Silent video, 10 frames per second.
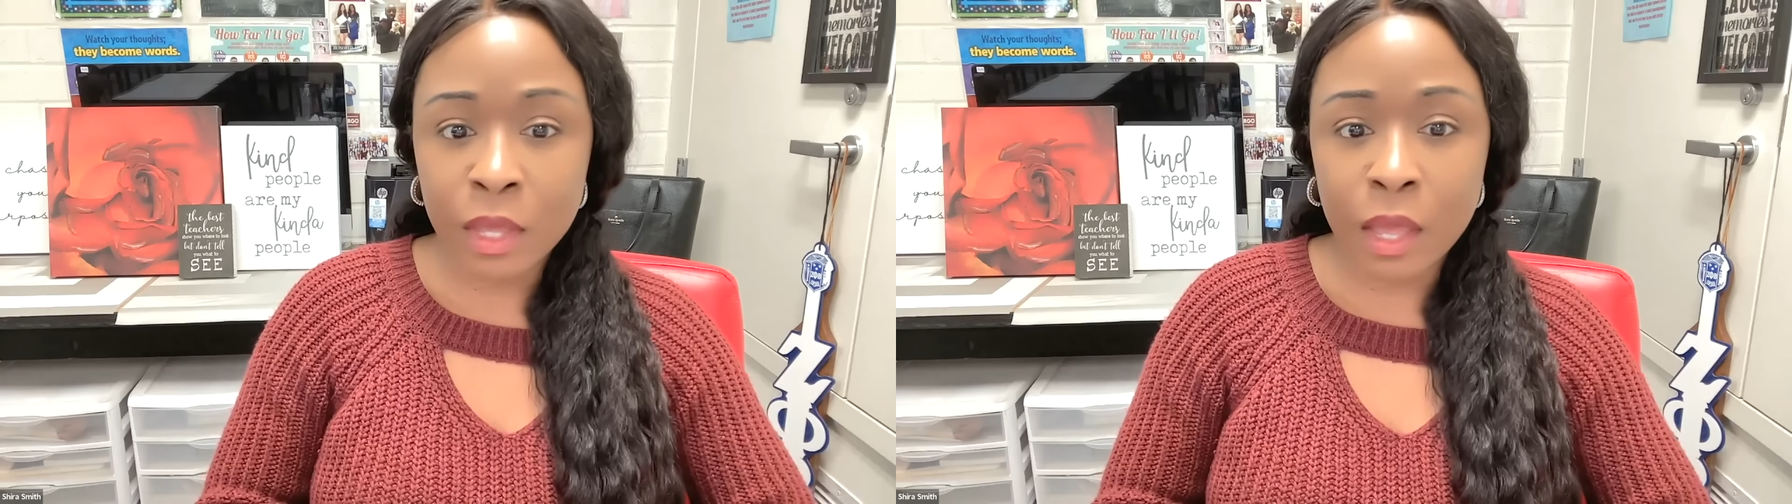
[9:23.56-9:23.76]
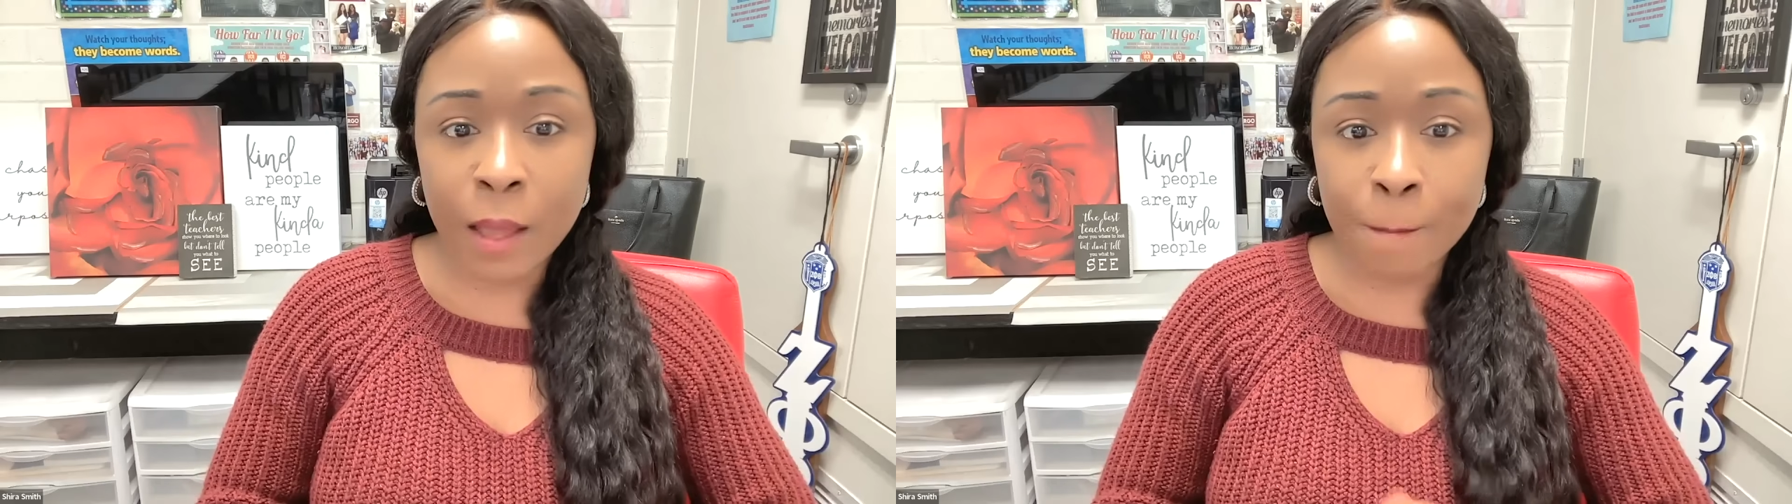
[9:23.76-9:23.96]

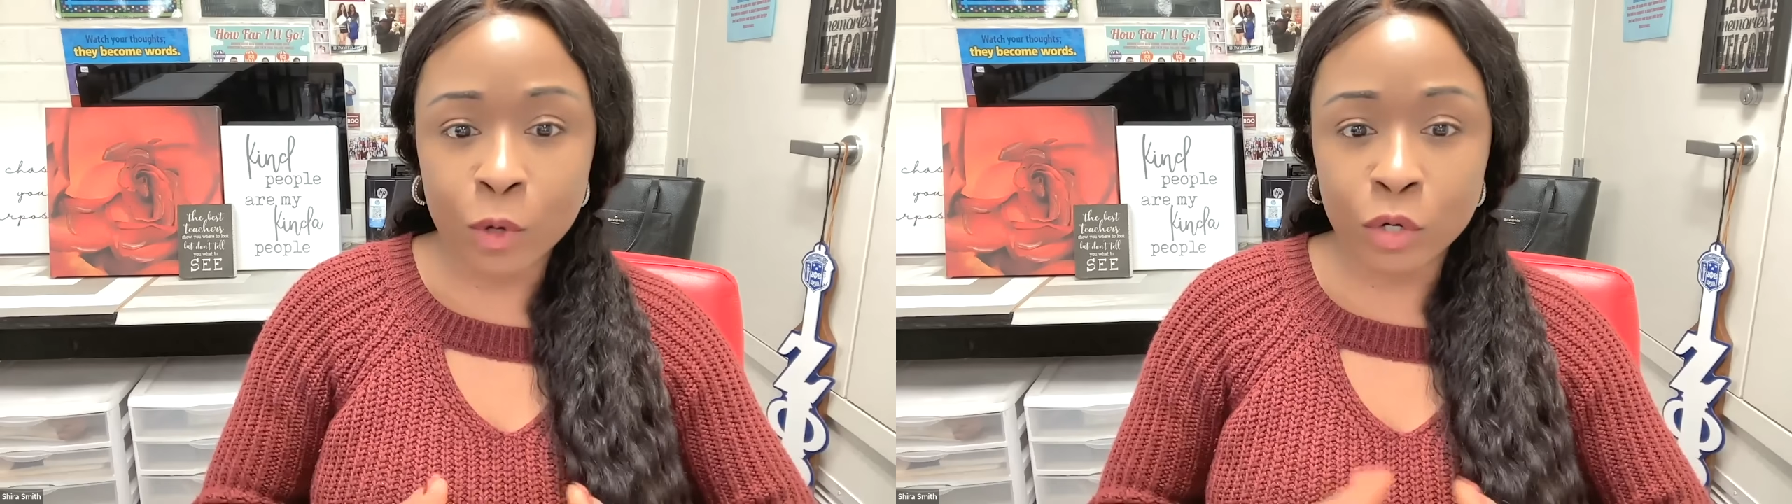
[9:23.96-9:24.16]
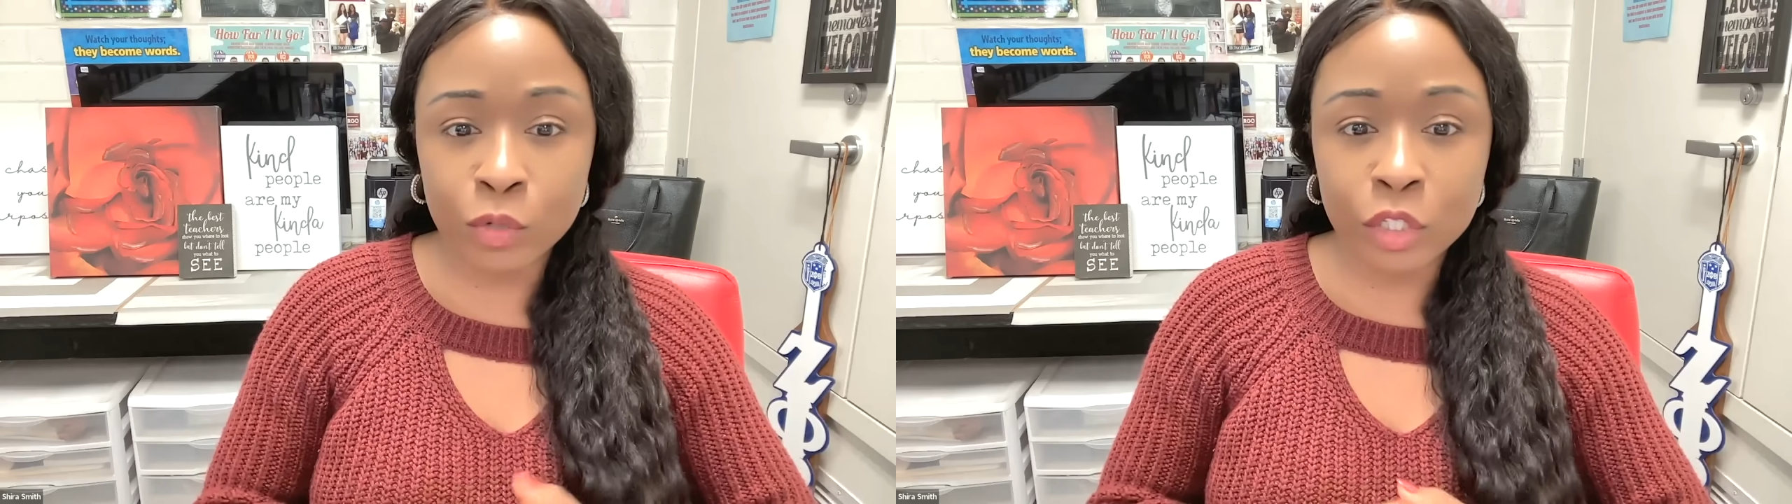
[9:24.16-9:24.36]

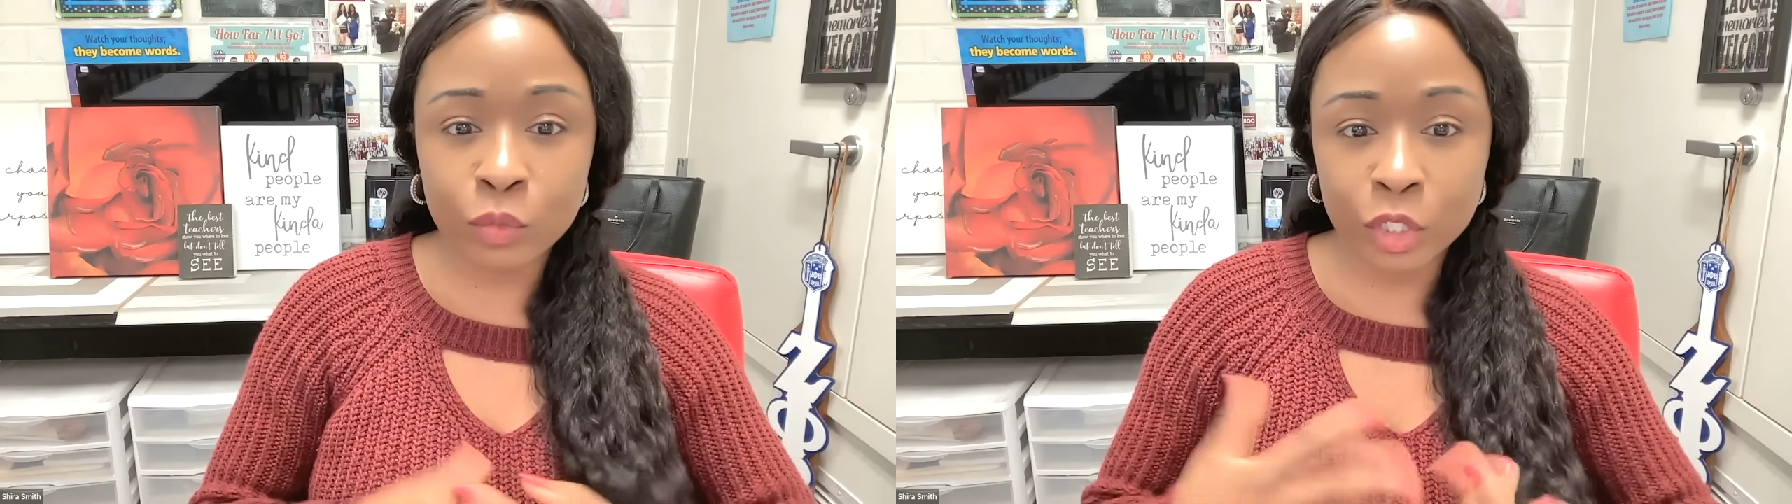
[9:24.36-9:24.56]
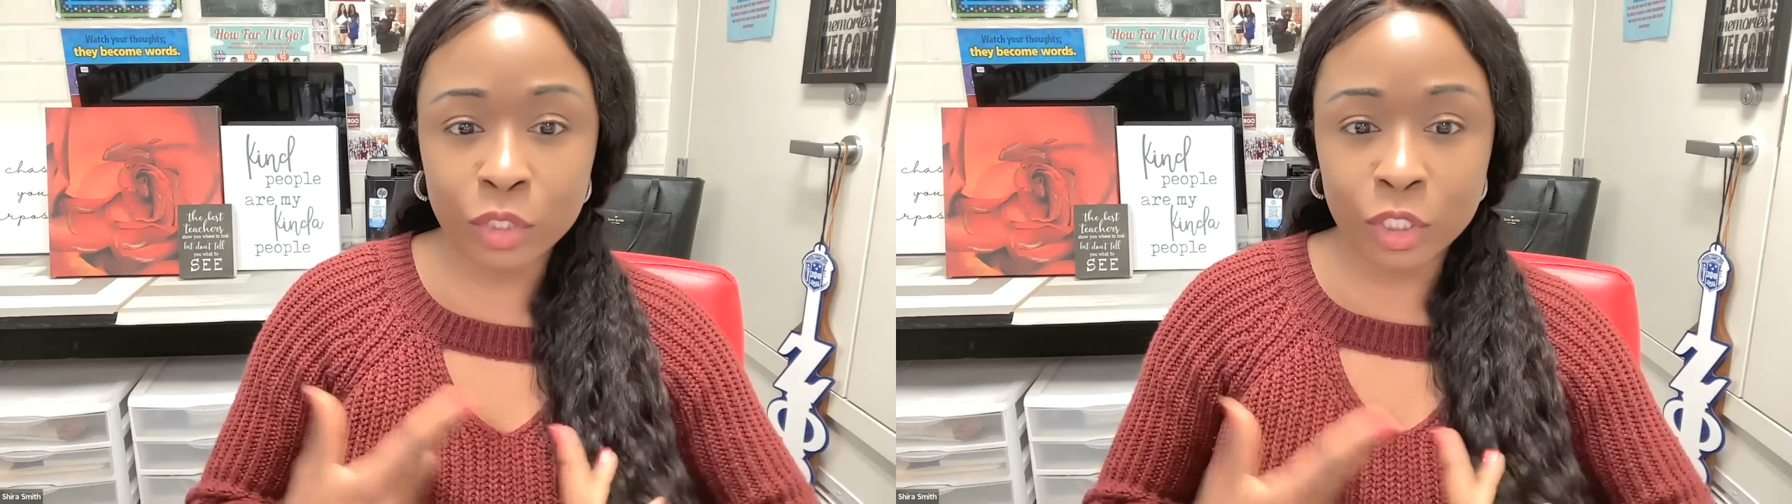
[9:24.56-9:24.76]
One of the reasons
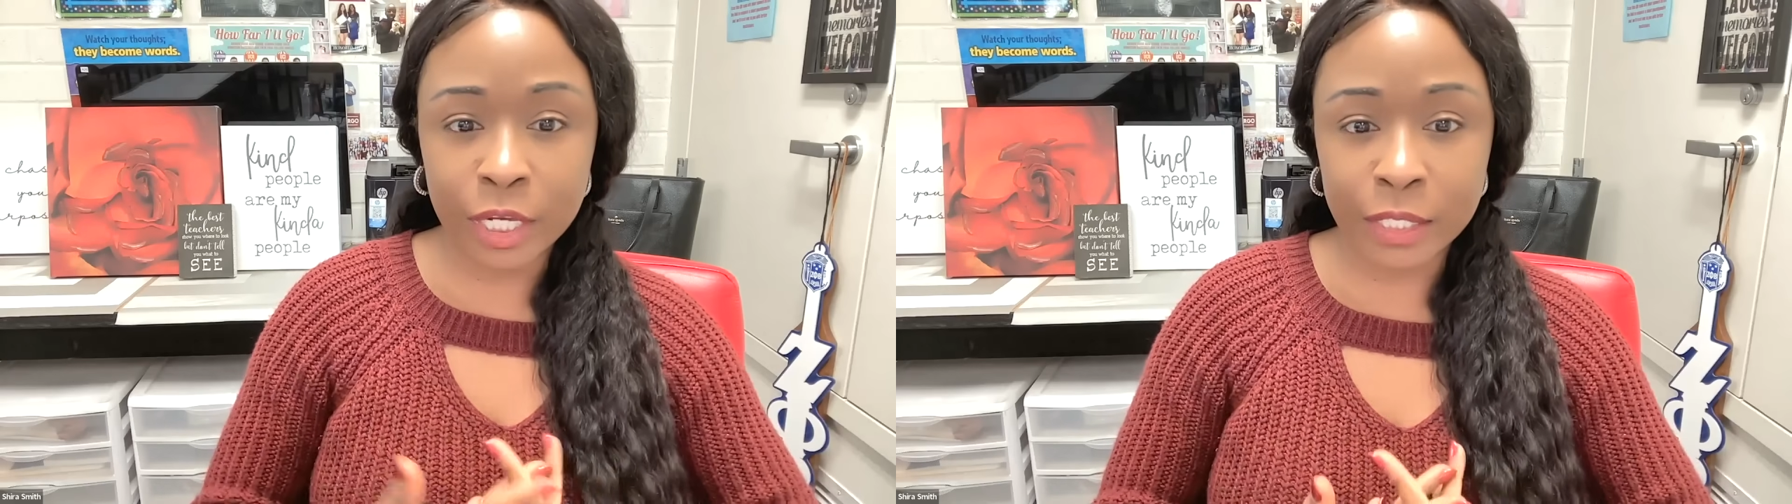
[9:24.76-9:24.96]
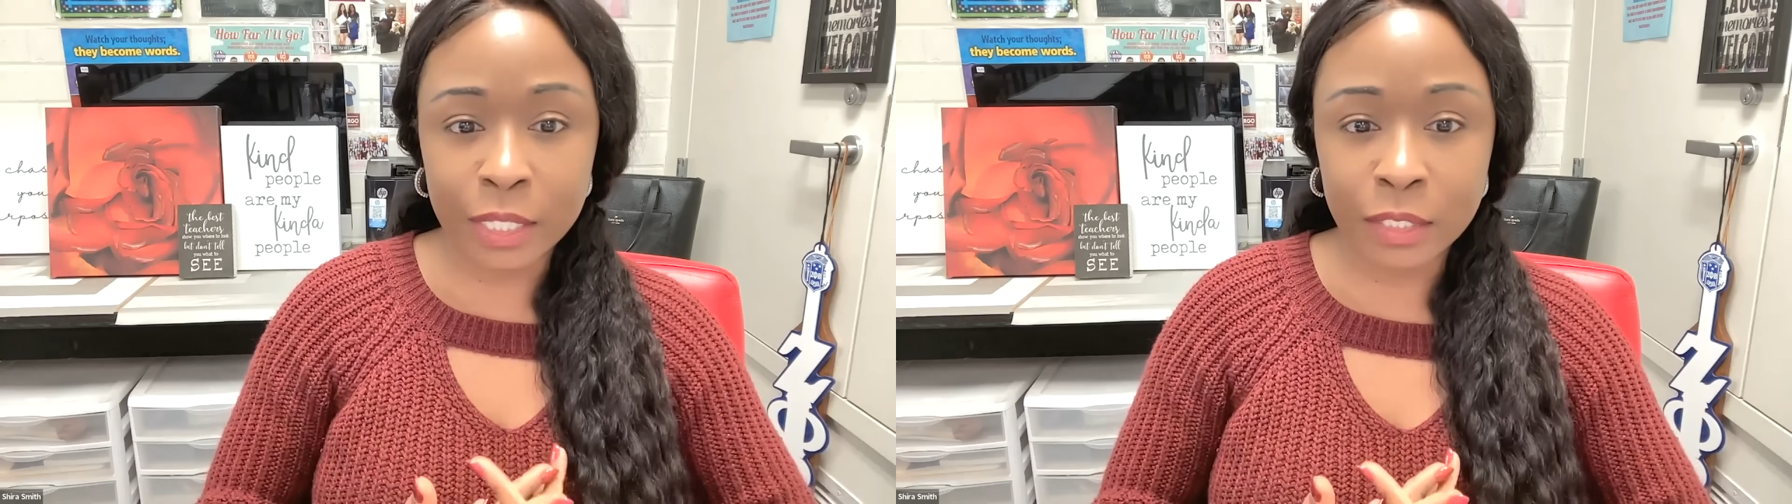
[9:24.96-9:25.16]
why you're going to
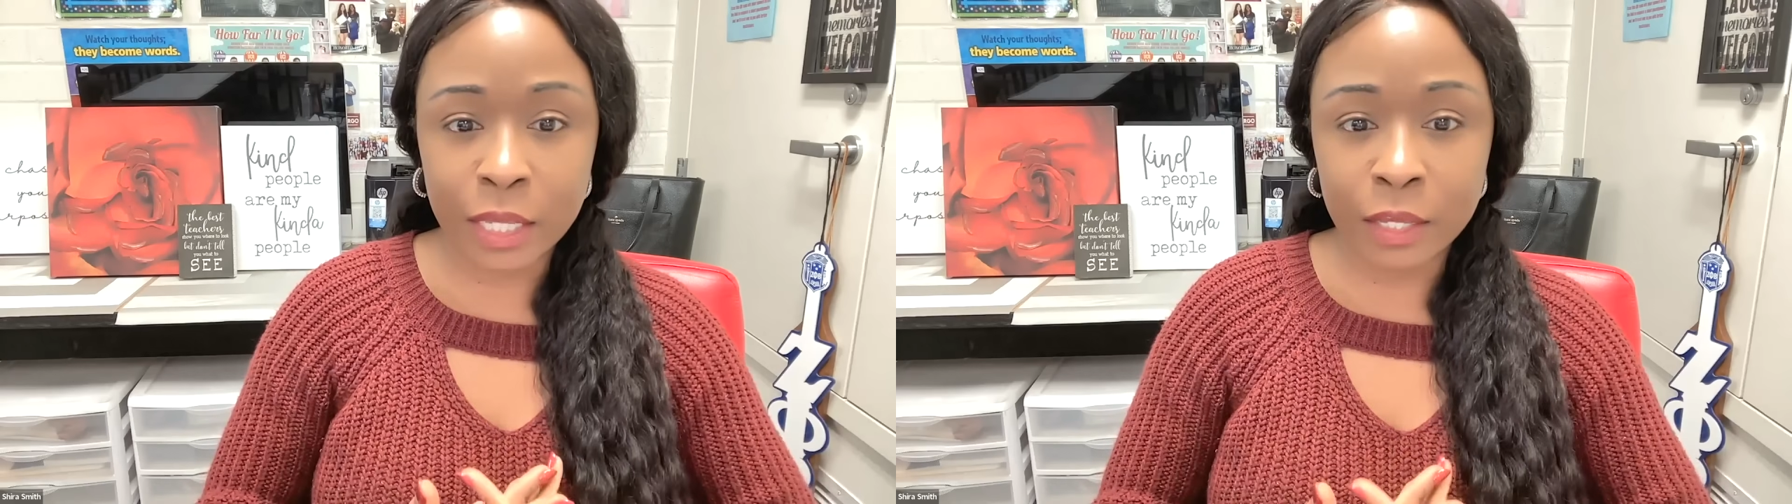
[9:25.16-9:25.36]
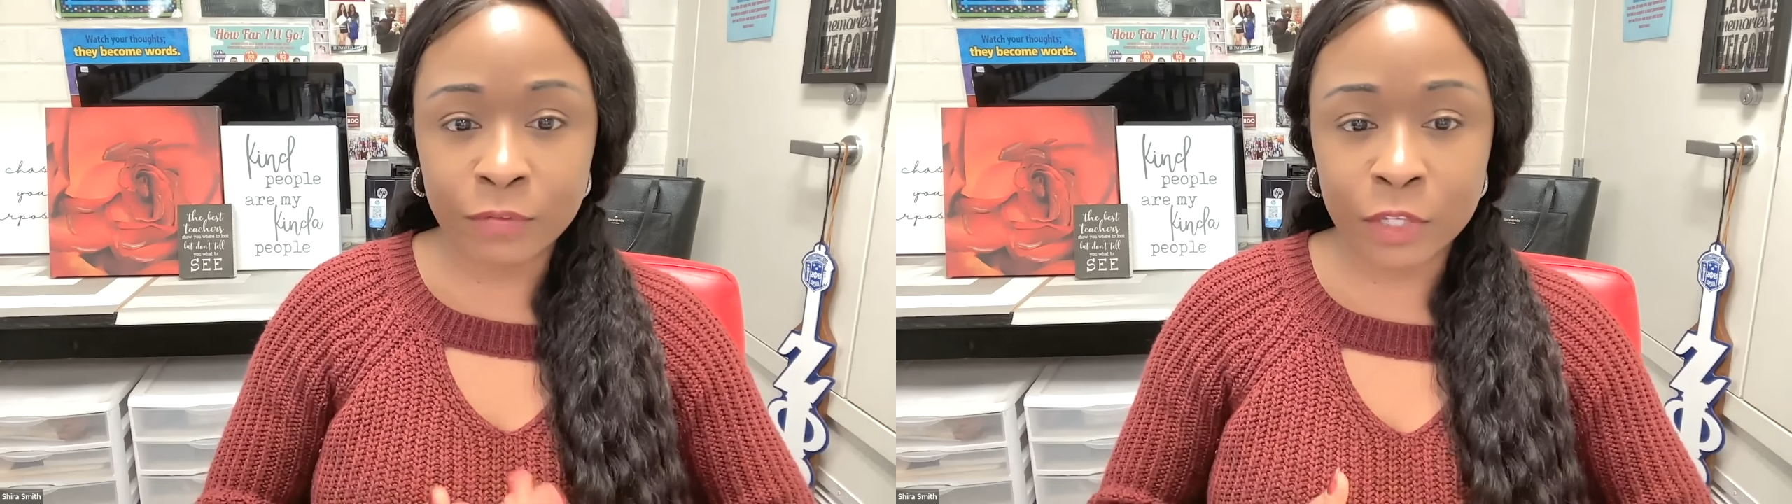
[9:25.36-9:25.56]
check that safe